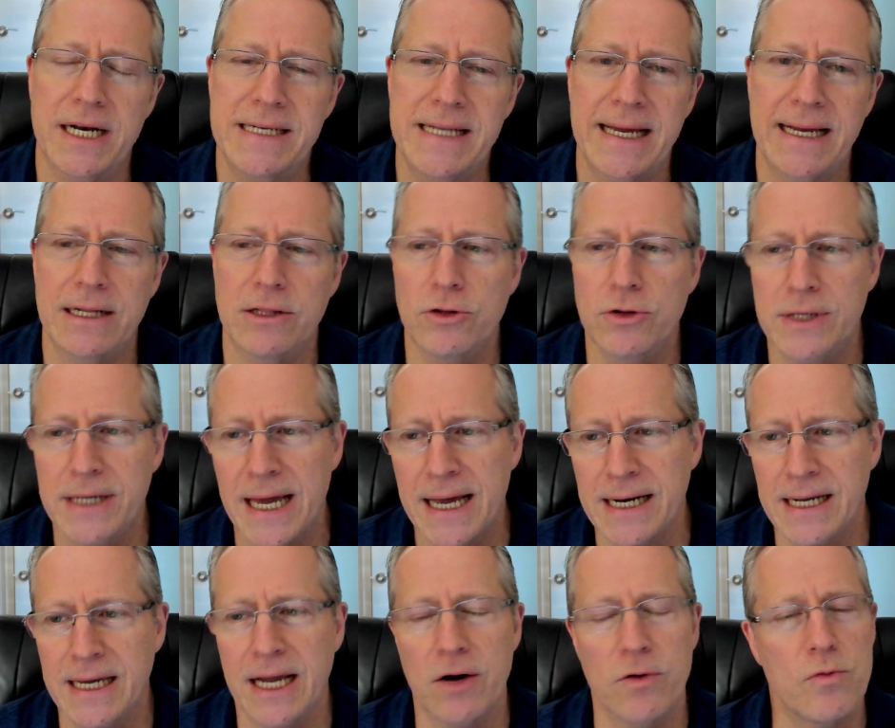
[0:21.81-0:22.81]
take a look at and
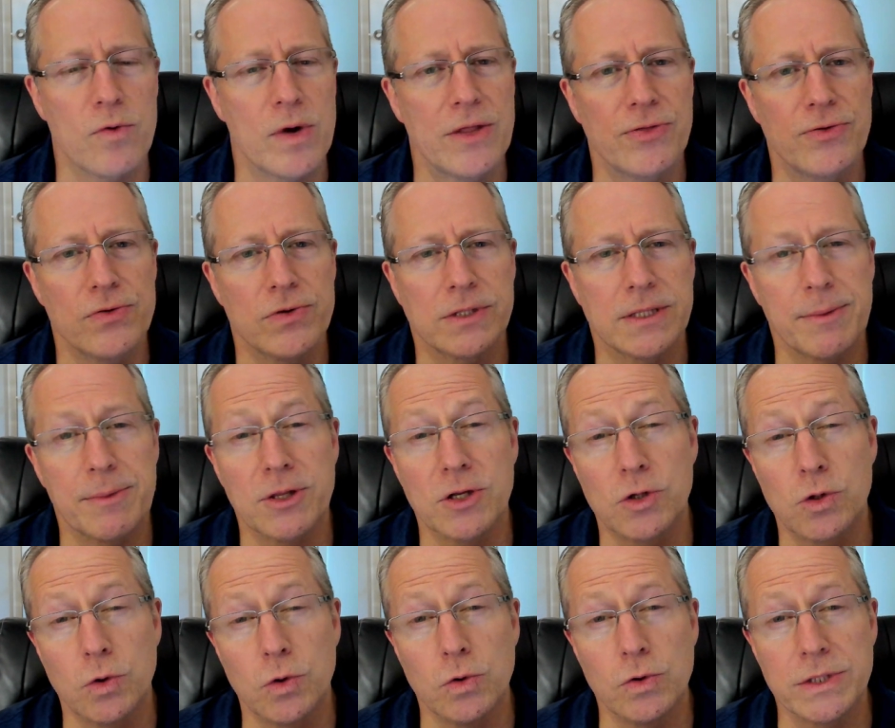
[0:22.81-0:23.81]
kind of run through some of the
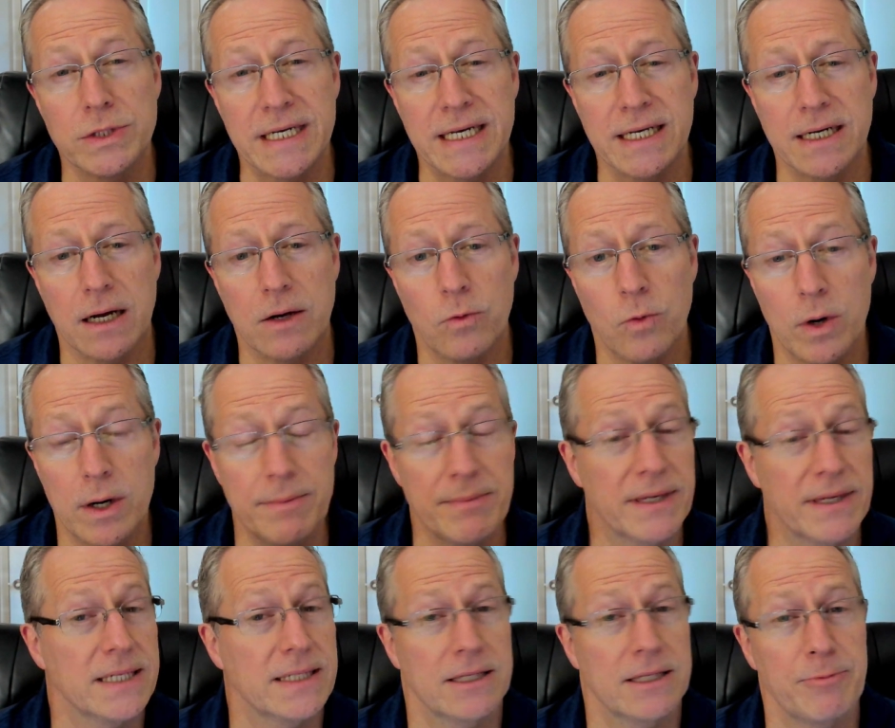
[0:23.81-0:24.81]
tools in On one
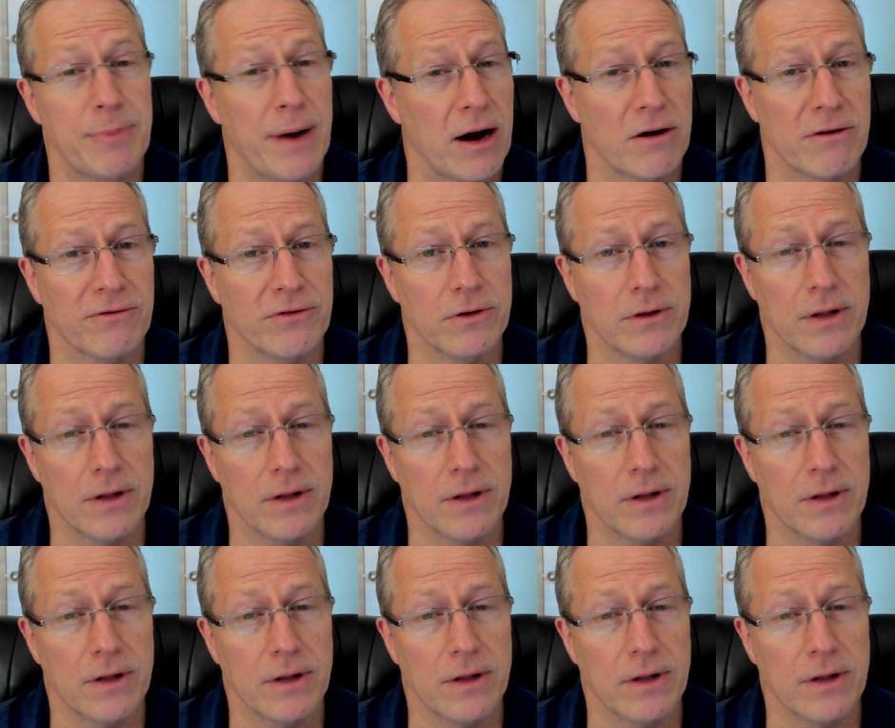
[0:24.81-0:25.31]
because they're powerful,